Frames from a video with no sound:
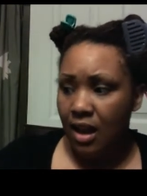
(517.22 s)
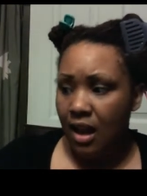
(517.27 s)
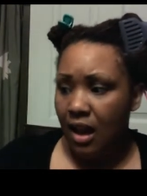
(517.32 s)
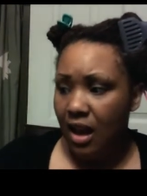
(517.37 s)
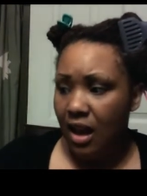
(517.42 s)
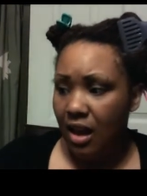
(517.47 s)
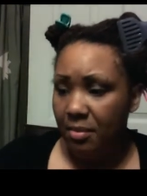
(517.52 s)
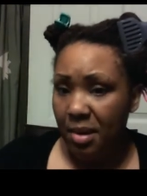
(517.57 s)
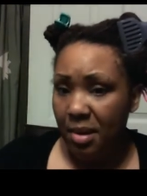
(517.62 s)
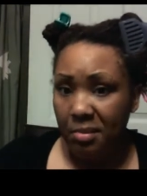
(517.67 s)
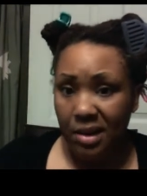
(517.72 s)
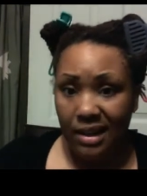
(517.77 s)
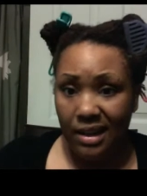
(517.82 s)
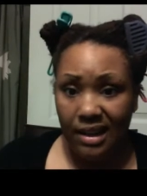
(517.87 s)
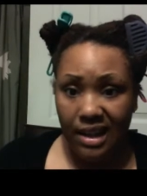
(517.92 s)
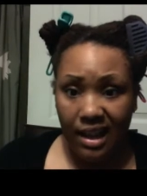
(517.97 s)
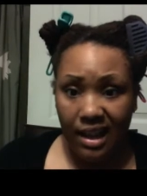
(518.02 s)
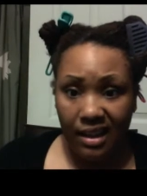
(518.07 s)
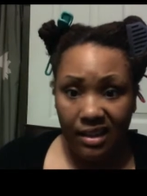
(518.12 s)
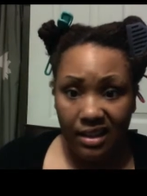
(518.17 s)
um, I'm going
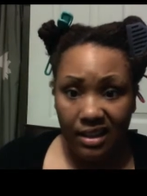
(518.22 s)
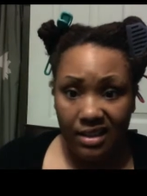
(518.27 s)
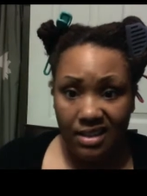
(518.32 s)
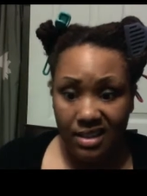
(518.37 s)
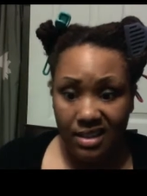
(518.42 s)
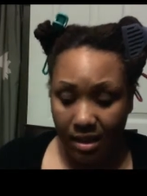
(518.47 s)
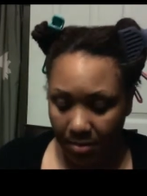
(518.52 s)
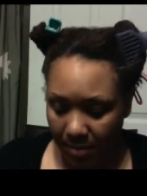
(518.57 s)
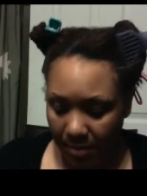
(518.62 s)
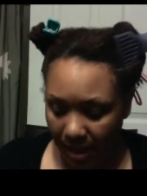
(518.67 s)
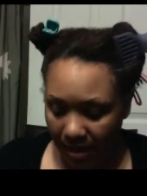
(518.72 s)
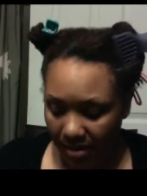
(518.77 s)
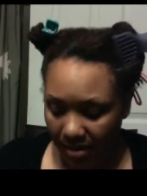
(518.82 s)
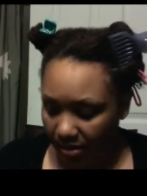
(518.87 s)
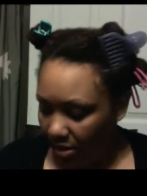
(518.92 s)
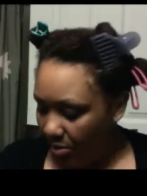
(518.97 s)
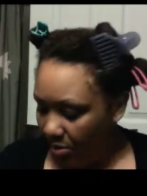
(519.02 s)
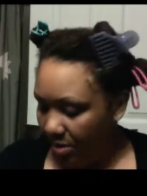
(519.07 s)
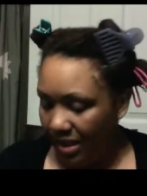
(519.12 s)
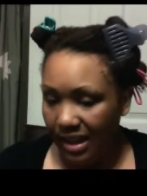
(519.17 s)
to kind of let it sit in my hair
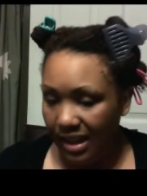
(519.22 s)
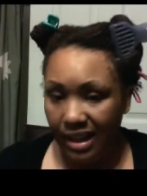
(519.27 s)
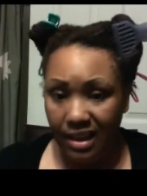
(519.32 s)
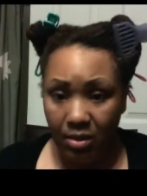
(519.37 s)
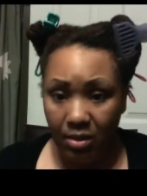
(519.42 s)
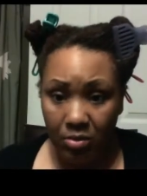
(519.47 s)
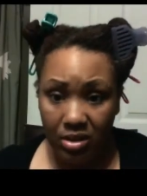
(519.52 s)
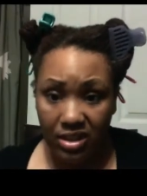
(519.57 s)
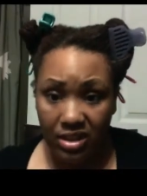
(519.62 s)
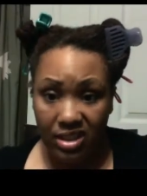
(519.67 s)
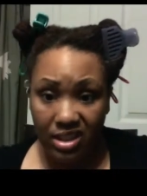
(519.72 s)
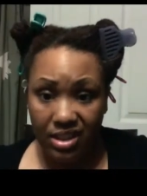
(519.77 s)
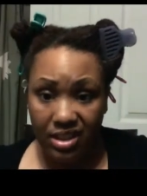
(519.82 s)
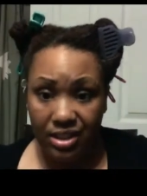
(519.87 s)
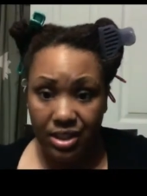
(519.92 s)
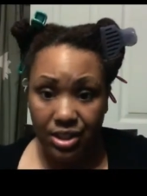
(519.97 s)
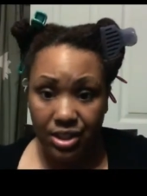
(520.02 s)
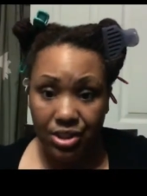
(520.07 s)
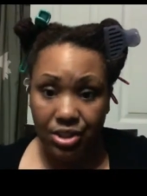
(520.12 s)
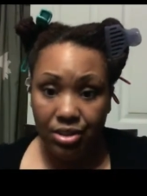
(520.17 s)
a little bit like I would a
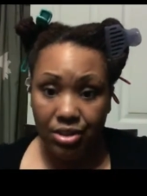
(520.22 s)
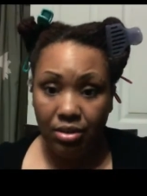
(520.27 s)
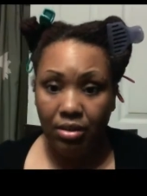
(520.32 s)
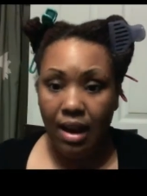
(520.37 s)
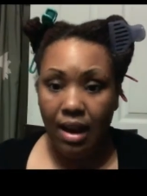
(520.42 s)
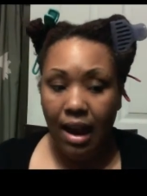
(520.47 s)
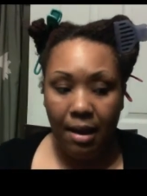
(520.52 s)
conditioner.